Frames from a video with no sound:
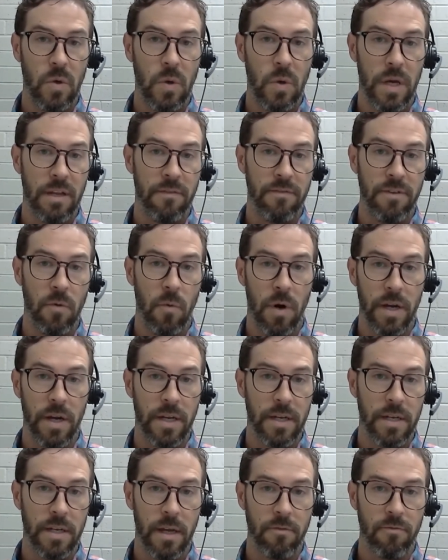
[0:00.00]
And if you want it
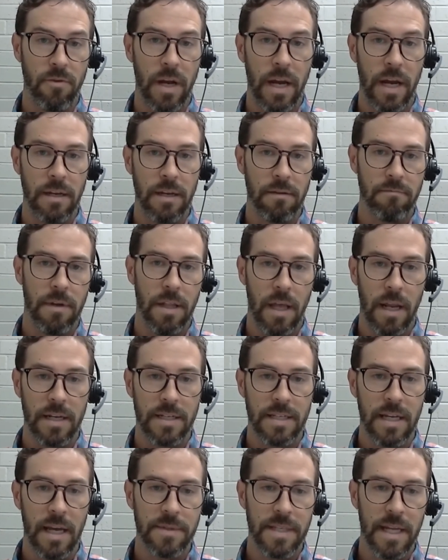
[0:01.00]
done right, a lot of
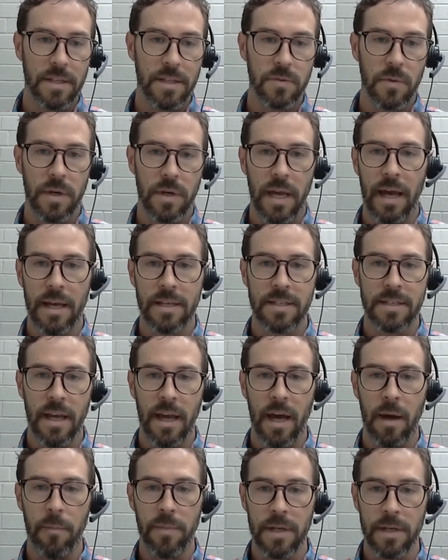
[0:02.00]
times that's what has to
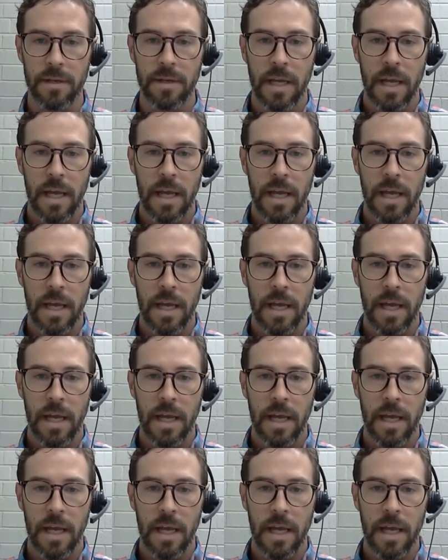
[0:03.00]
happen.